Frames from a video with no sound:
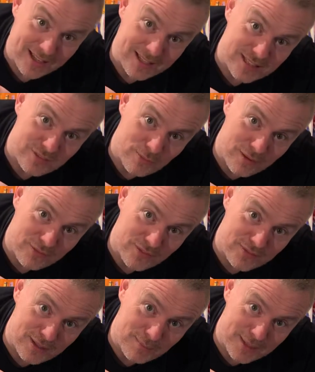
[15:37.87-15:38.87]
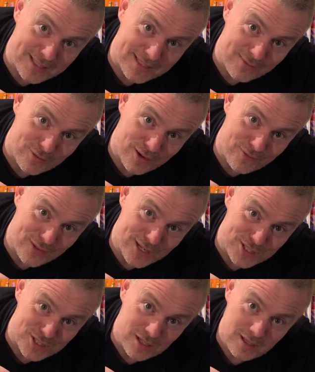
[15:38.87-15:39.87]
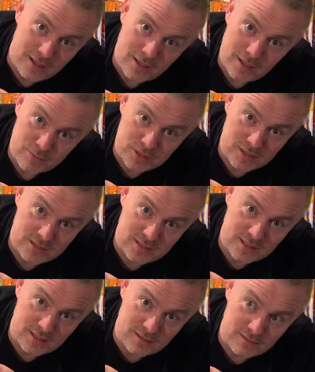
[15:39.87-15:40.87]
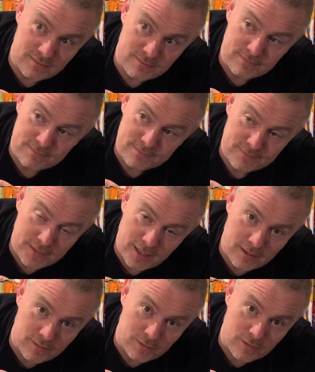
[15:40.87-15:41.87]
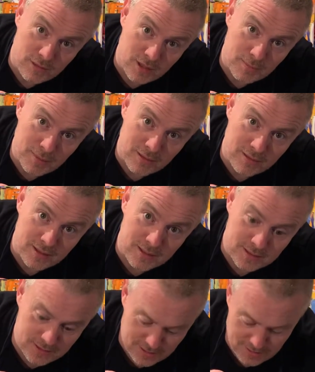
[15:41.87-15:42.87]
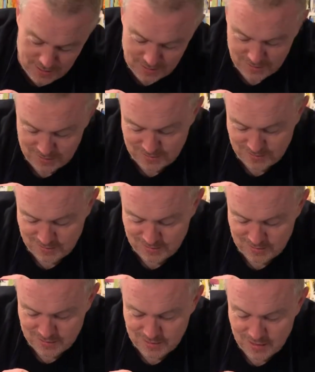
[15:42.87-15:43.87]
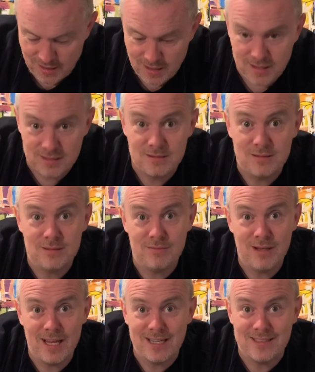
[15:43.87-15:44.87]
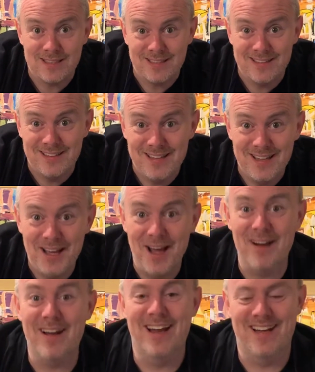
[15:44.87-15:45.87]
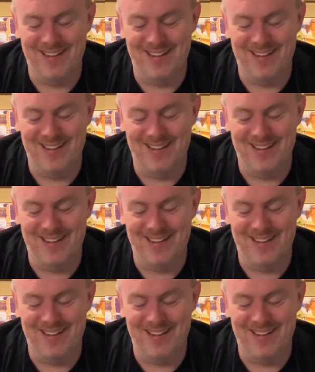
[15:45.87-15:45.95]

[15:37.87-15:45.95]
this for about 15 minutes after I finish. I'm just gonna sit and, I don't know, think about things. It's kind of nice. It's relaxing. All right,